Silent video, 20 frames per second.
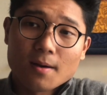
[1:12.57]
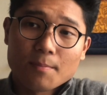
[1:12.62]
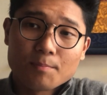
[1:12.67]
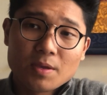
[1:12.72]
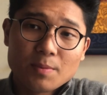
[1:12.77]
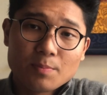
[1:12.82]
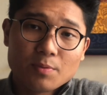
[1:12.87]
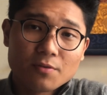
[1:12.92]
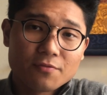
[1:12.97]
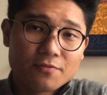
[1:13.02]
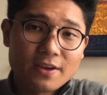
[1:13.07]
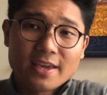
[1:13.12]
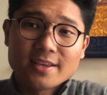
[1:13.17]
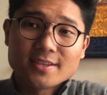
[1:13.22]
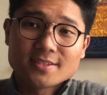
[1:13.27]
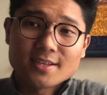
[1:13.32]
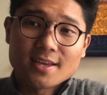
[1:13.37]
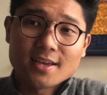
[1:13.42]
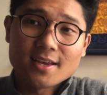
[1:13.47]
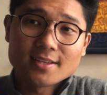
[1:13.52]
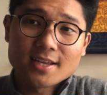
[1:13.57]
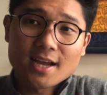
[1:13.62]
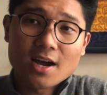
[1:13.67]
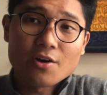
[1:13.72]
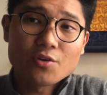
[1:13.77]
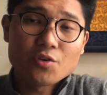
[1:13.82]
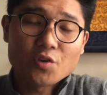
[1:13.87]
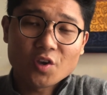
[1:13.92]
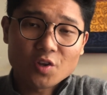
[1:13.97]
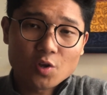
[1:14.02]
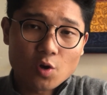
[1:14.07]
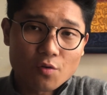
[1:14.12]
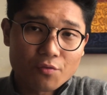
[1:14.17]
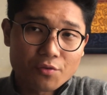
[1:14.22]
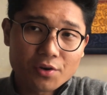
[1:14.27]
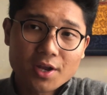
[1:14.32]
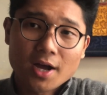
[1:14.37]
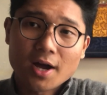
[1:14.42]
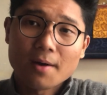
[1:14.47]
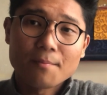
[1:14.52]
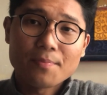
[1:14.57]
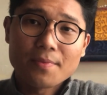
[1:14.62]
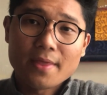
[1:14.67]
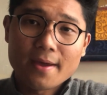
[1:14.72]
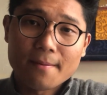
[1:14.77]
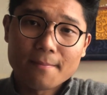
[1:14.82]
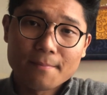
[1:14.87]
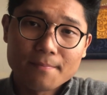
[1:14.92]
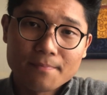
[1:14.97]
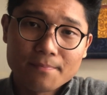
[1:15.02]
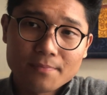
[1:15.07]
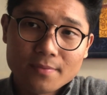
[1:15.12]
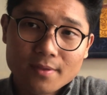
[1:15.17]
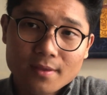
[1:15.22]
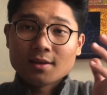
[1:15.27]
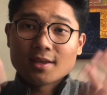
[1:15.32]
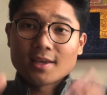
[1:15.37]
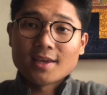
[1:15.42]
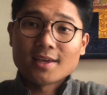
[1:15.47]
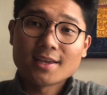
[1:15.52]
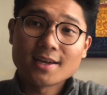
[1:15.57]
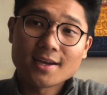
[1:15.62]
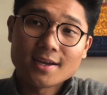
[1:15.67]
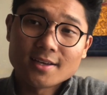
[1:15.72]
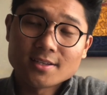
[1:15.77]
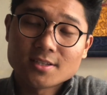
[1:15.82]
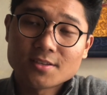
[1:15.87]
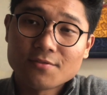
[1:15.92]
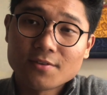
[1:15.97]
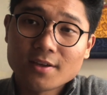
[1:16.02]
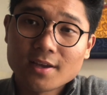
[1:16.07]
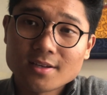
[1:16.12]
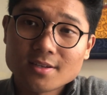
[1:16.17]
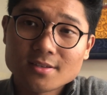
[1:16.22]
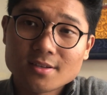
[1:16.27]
people face and how you can overcome them. And guys, if you guys